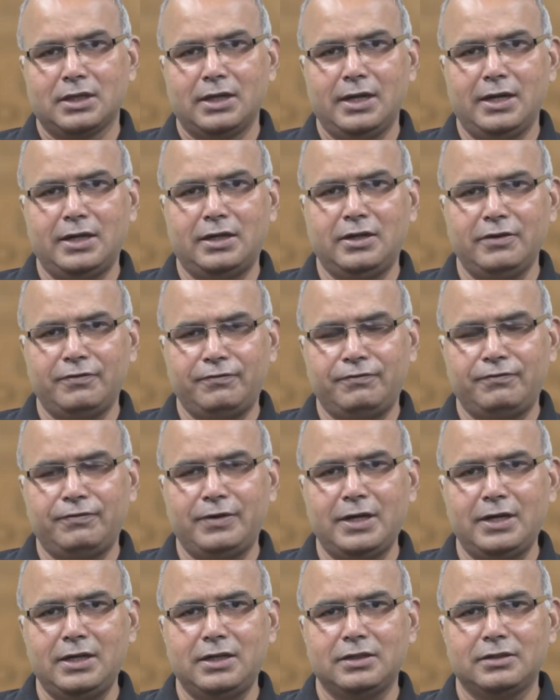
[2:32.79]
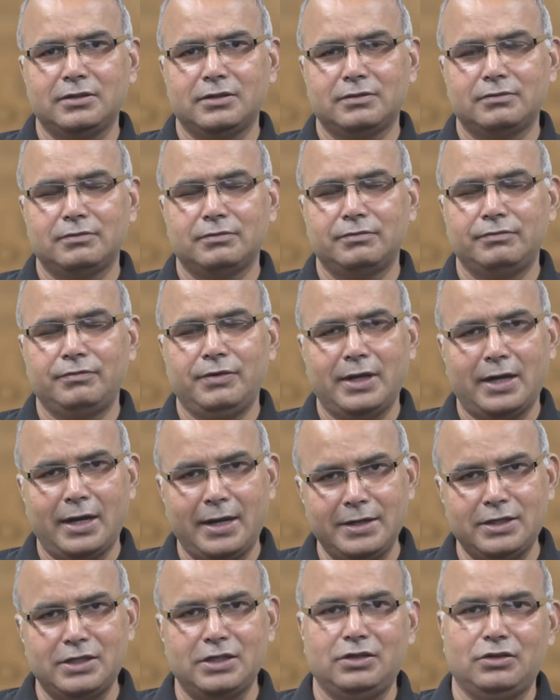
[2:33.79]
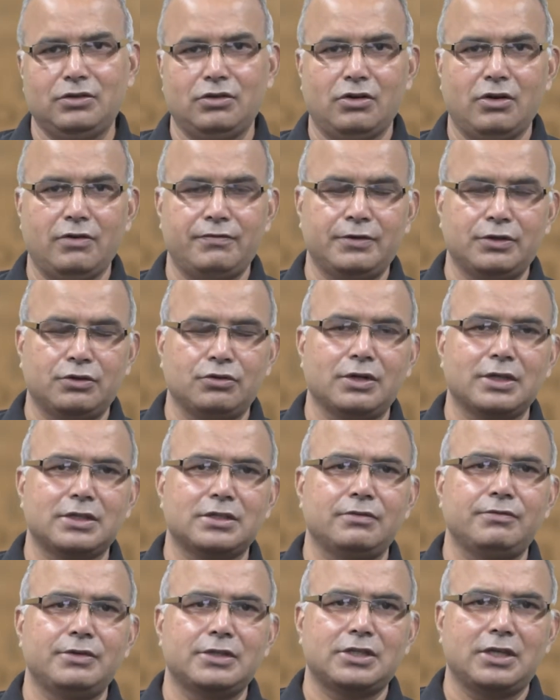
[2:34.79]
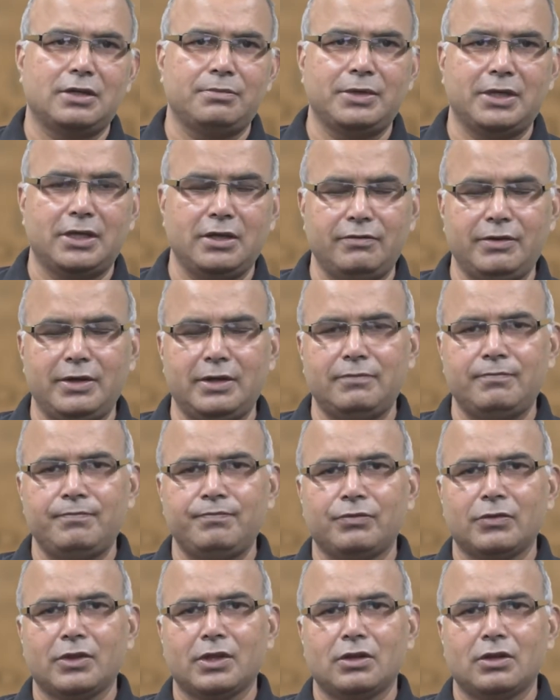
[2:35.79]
a different variety of introduction which can be given